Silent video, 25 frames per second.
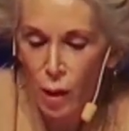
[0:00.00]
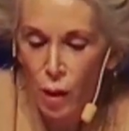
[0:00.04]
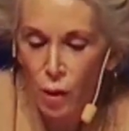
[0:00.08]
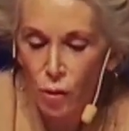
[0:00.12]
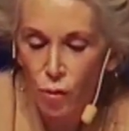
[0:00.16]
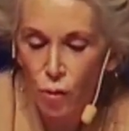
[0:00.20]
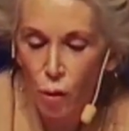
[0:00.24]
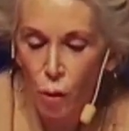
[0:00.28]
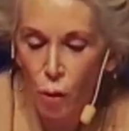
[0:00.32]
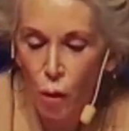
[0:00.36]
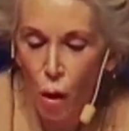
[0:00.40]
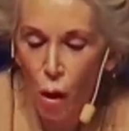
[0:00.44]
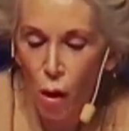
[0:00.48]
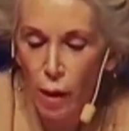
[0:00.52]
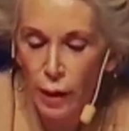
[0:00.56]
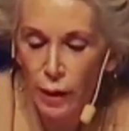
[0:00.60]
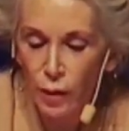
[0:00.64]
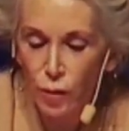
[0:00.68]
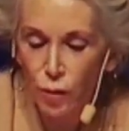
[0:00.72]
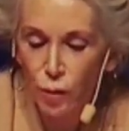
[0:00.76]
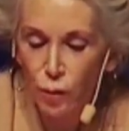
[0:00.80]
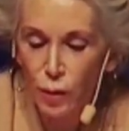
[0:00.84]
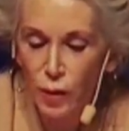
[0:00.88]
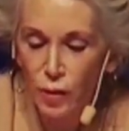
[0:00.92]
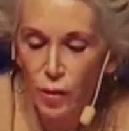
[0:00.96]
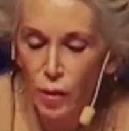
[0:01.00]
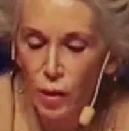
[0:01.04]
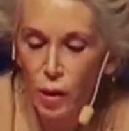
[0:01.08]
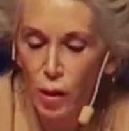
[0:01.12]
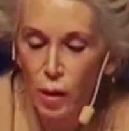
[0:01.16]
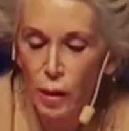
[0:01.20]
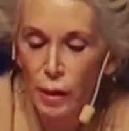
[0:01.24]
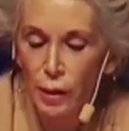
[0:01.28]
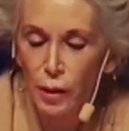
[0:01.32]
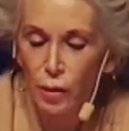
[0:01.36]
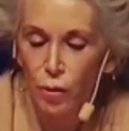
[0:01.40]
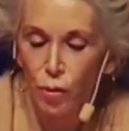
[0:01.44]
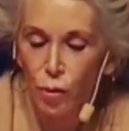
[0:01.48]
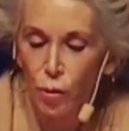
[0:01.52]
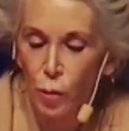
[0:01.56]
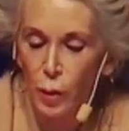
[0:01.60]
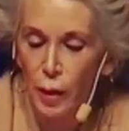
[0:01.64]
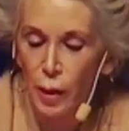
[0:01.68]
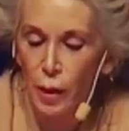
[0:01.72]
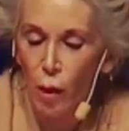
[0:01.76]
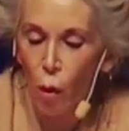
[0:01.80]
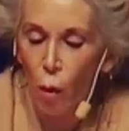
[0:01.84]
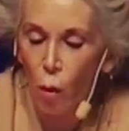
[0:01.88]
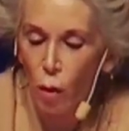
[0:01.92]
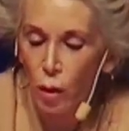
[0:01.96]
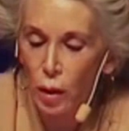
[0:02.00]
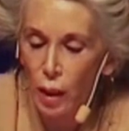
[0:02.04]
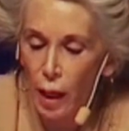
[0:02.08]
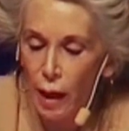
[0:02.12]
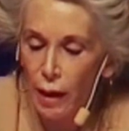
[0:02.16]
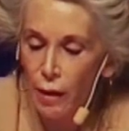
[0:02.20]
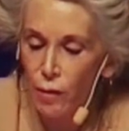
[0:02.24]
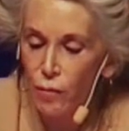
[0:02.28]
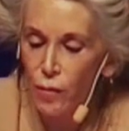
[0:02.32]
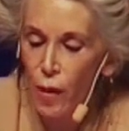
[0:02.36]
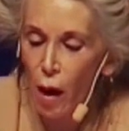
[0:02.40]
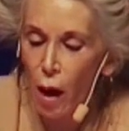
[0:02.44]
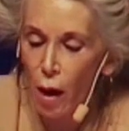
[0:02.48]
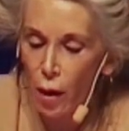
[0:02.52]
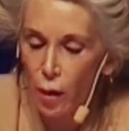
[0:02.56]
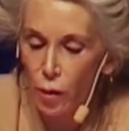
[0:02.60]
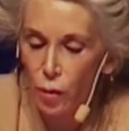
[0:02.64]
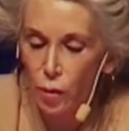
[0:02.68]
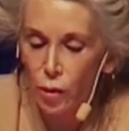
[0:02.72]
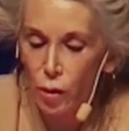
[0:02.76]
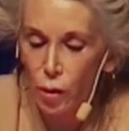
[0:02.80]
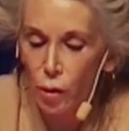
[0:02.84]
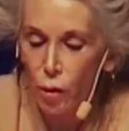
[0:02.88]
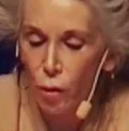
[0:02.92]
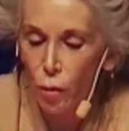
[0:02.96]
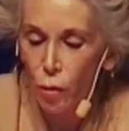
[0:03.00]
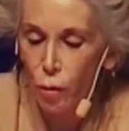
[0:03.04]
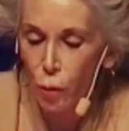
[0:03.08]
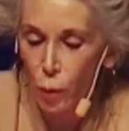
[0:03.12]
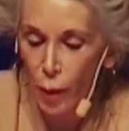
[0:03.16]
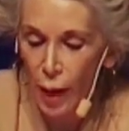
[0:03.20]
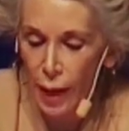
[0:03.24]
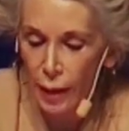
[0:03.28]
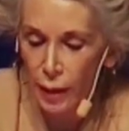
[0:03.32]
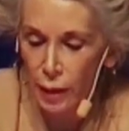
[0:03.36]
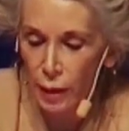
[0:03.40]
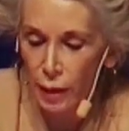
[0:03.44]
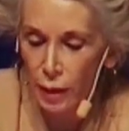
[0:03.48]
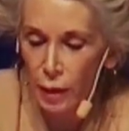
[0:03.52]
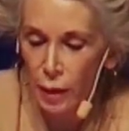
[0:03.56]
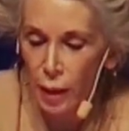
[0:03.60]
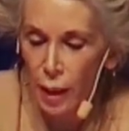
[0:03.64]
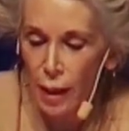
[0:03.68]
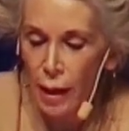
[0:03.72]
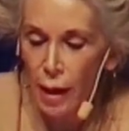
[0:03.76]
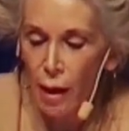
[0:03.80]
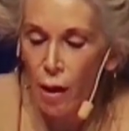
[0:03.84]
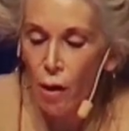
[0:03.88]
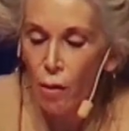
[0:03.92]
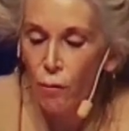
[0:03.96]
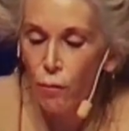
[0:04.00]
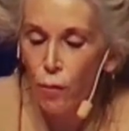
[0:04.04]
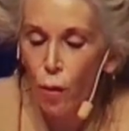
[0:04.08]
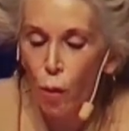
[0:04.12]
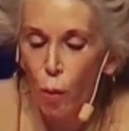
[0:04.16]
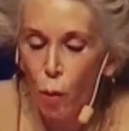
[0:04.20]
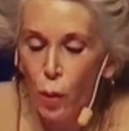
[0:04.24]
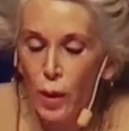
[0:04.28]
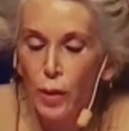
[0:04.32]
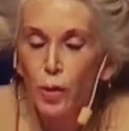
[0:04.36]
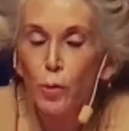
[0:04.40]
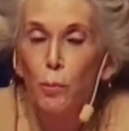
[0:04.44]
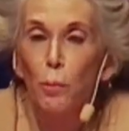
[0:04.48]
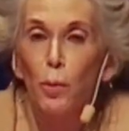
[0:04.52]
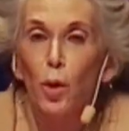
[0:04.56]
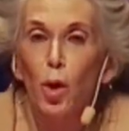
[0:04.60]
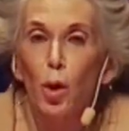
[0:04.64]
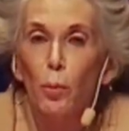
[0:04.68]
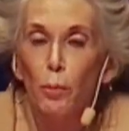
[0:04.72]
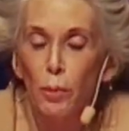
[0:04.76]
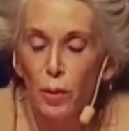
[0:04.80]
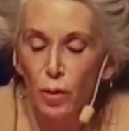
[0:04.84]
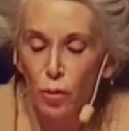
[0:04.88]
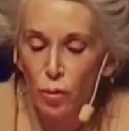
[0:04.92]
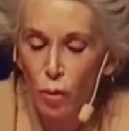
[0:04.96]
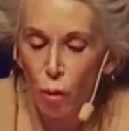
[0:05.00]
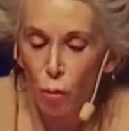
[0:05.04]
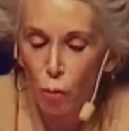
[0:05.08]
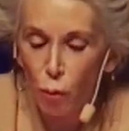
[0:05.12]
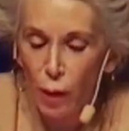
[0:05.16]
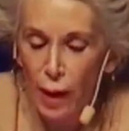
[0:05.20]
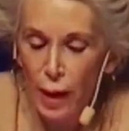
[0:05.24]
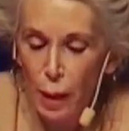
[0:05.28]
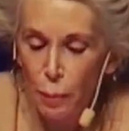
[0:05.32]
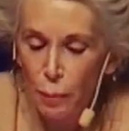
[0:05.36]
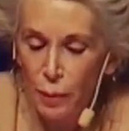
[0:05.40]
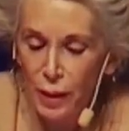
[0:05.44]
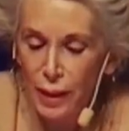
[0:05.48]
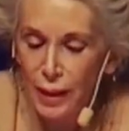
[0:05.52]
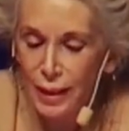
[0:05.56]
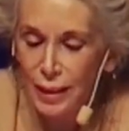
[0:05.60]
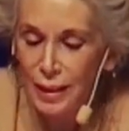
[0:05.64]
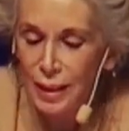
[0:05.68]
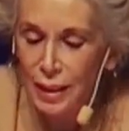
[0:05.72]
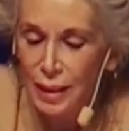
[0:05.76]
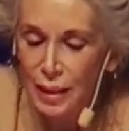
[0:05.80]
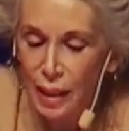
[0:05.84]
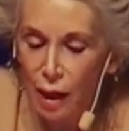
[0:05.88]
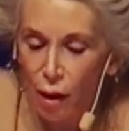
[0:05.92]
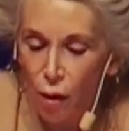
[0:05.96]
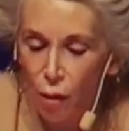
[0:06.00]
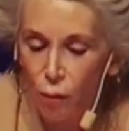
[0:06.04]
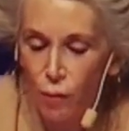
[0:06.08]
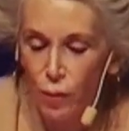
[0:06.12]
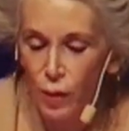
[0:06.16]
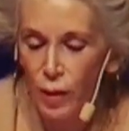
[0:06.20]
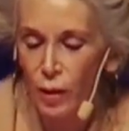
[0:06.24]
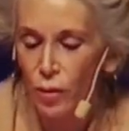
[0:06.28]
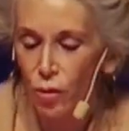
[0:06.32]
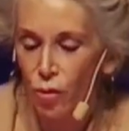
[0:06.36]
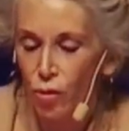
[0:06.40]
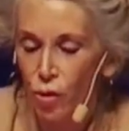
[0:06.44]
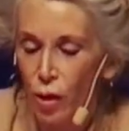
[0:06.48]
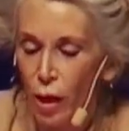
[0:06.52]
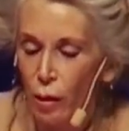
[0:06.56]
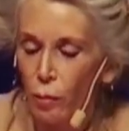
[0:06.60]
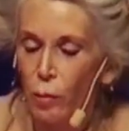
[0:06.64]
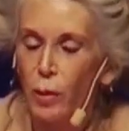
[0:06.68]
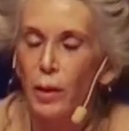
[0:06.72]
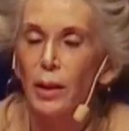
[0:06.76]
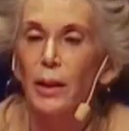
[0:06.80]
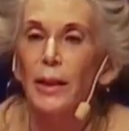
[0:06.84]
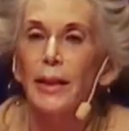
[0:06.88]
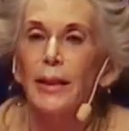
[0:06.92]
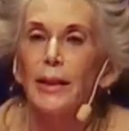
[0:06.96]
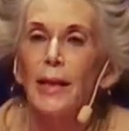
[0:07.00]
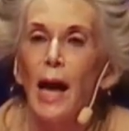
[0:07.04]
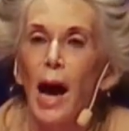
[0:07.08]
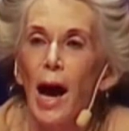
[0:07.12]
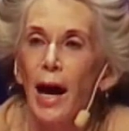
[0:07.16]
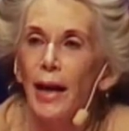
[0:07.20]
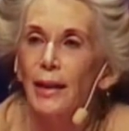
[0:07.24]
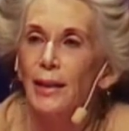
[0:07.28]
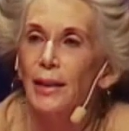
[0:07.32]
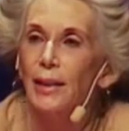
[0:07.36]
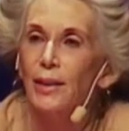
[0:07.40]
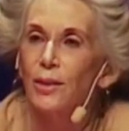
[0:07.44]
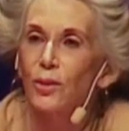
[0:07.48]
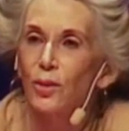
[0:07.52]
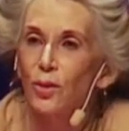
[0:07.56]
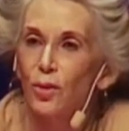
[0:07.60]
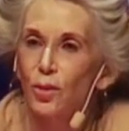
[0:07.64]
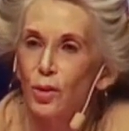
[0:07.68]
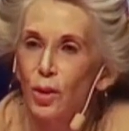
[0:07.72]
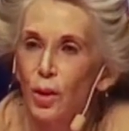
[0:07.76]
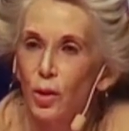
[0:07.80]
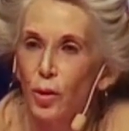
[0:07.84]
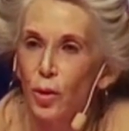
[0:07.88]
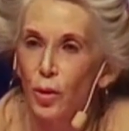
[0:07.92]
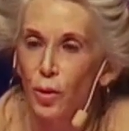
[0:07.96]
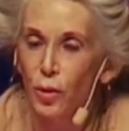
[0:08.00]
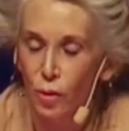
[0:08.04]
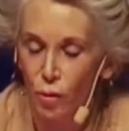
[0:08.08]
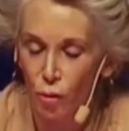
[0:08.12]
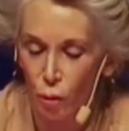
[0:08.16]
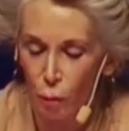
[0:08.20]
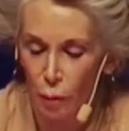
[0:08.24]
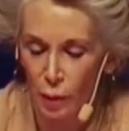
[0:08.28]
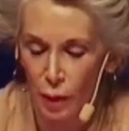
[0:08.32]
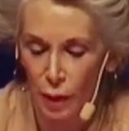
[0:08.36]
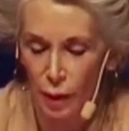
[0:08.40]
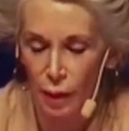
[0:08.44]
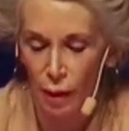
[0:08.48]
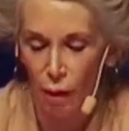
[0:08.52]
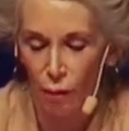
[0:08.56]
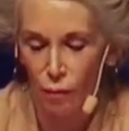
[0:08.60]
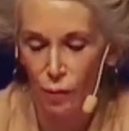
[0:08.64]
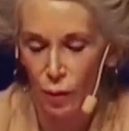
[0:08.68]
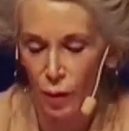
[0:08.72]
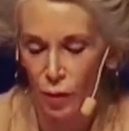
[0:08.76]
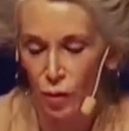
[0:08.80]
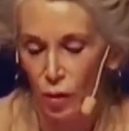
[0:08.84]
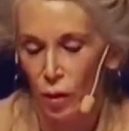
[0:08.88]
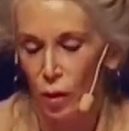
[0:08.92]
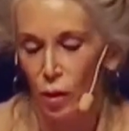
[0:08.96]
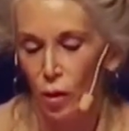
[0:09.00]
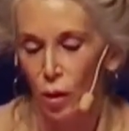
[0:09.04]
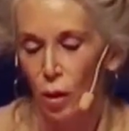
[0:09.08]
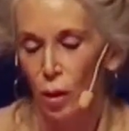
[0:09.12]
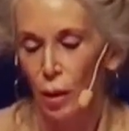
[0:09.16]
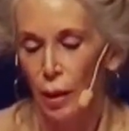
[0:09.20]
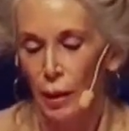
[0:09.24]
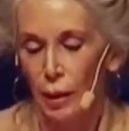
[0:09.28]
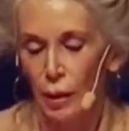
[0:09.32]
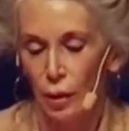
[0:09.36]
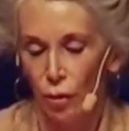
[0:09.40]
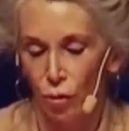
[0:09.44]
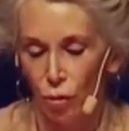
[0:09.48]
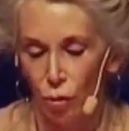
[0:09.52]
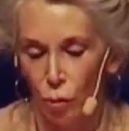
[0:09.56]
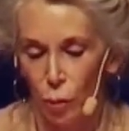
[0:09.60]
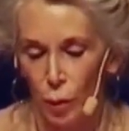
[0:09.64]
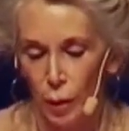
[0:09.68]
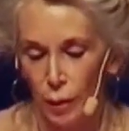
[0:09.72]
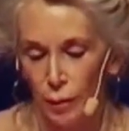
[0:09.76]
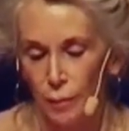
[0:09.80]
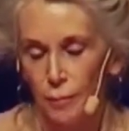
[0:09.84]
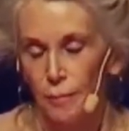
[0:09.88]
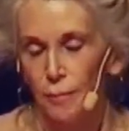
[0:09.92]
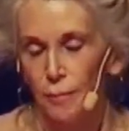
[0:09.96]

so long as physical injury or life aren't threatened, for which purpose rape itself is generally not considered to be a physical injury.